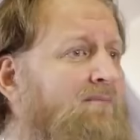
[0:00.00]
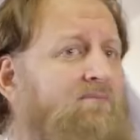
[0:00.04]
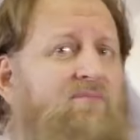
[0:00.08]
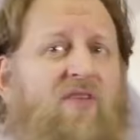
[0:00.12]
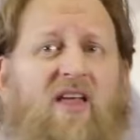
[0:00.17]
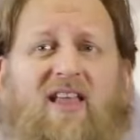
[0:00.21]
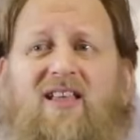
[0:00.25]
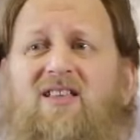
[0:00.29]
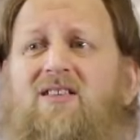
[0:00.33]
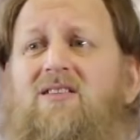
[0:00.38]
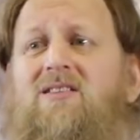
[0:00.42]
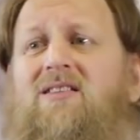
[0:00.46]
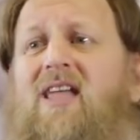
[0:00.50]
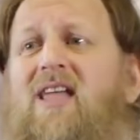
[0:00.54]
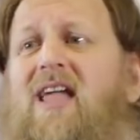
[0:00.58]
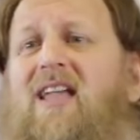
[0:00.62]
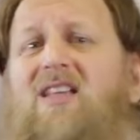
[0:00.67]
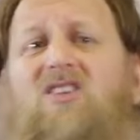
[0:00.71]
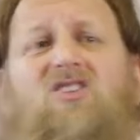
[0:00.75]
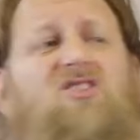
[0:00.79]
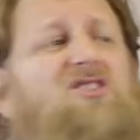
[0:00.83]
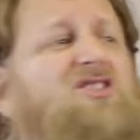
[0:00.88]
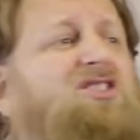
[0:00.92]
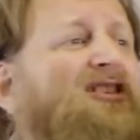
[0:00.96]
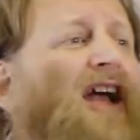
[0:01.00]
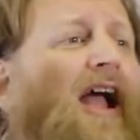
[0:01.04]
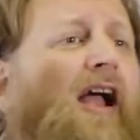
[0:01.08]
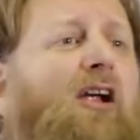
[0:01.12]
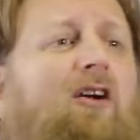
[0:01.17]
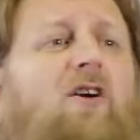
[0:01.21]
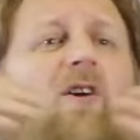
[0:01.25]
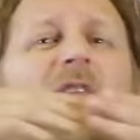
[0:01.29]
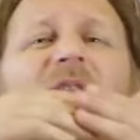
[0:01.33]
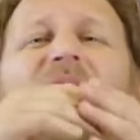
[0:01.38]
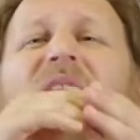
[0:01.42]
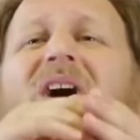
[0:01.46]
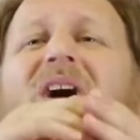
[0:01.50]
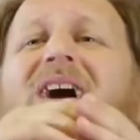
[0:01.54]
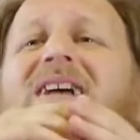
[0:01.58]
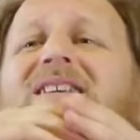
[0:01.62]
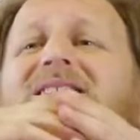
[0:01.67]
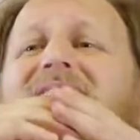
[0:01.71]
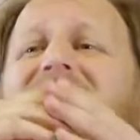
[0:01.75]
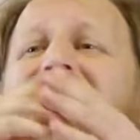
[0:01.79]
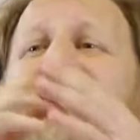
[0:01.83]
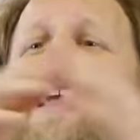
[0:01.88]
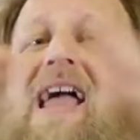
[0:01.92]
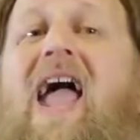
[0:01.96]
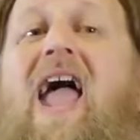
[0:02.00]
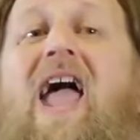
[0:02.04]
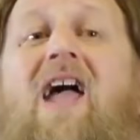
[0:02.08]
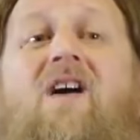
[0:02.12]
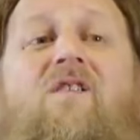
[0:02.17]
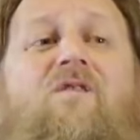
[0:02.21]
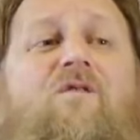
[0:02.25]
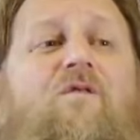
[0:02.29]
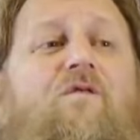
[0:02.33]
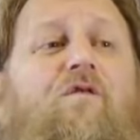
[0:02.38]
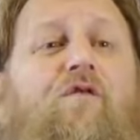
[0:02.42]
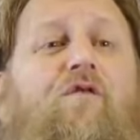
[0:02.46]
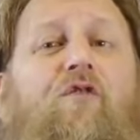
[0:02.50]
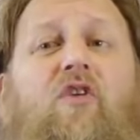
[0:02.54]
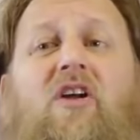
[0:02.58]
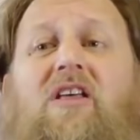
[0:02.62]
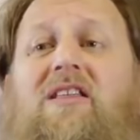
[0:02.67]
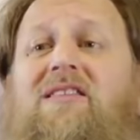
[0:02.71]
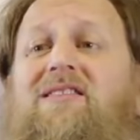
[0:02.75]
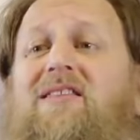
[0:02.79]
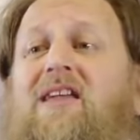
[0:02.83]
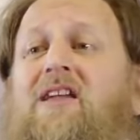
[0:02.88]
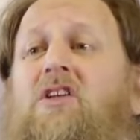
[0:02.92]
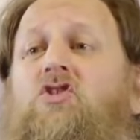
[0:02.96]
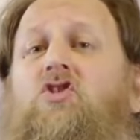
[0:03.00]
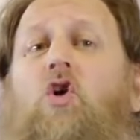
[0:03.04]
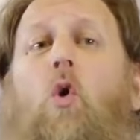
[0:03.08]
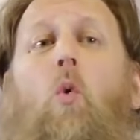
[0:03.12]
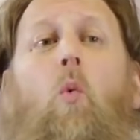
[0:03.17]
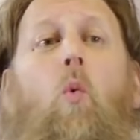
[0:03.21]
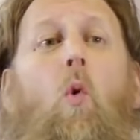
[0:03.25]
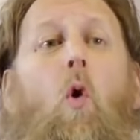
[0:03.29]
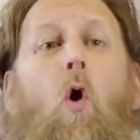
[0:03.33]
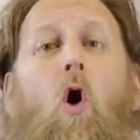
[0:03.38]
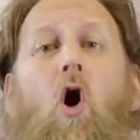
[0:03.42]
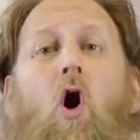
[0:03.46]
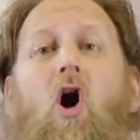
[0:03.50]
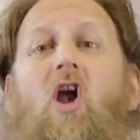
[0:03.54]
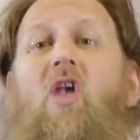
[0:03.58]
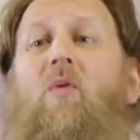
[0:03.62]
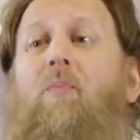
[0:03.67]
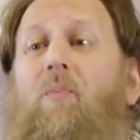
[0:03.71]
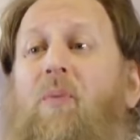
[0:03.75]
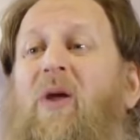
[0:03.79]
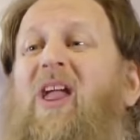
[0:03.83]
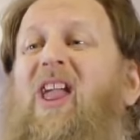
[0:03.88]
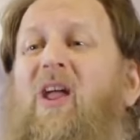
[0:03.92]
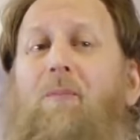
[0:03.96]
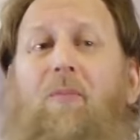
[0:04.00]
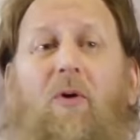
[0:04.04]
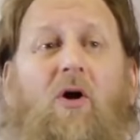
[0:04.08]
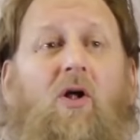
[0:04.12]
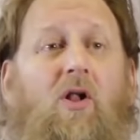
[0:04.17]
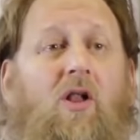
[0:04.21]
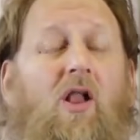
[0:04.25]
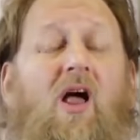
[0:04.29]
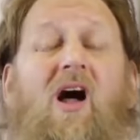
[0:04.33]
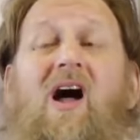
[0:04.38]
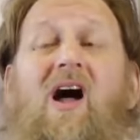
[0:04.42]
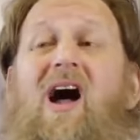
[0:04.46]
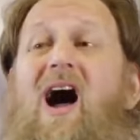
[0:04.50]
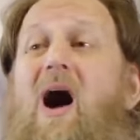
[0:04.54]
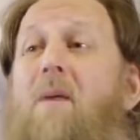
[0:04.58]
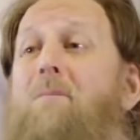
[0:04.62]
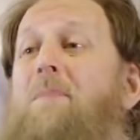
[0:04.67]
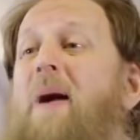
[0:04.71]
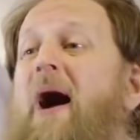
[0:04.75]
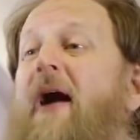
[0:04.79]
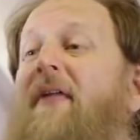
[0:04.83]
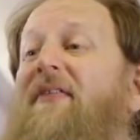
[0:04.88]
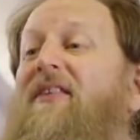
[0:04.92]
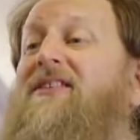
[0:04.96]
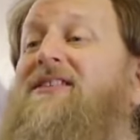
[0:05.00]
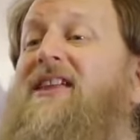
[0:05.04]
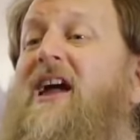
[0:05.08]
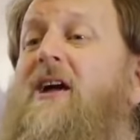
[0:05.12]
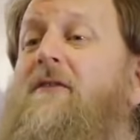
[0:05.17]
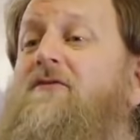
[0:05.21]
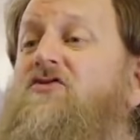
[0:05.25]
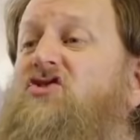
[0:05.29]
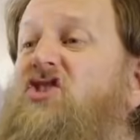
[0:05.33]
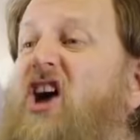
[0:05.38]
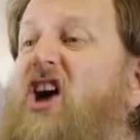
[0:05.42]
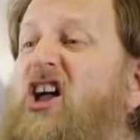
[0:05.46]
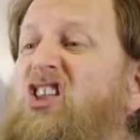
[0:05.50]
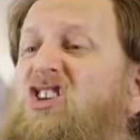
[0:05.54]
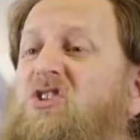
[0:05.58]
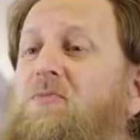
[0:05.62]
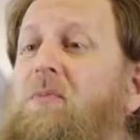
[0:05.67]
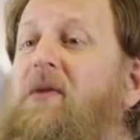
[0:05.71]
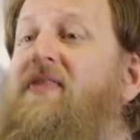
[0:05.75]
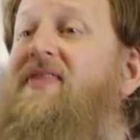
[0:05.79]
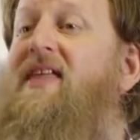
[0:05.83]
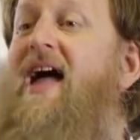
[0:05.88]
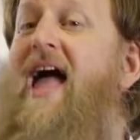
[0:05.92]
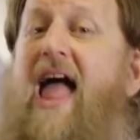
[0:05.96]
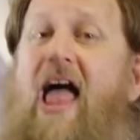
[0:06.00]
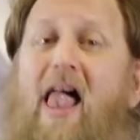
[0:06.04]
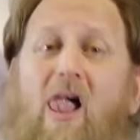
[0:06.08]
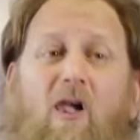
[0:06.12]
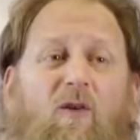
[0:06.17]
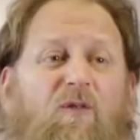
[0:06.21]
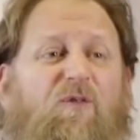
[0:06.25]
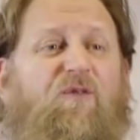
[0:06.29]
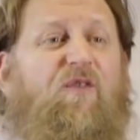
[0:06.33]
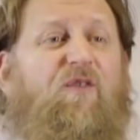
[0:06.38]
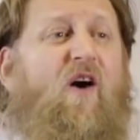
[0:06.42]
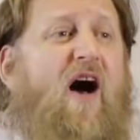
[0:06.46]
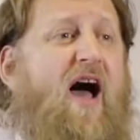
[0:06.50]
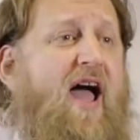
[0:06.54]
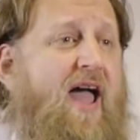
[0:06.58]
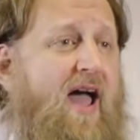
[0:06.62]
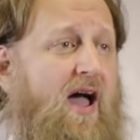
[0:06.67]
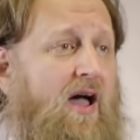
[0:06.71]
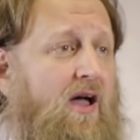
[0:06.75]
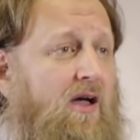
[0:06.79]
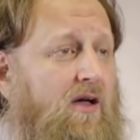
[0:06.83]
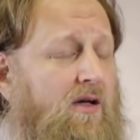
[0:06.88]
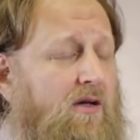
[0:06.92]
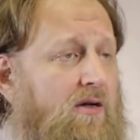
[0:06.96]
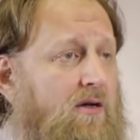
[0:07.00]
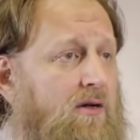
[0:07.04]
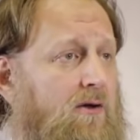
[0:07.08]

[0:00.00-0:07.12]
They're sacrificing everything to warn people about the day of judgment, the hellfire.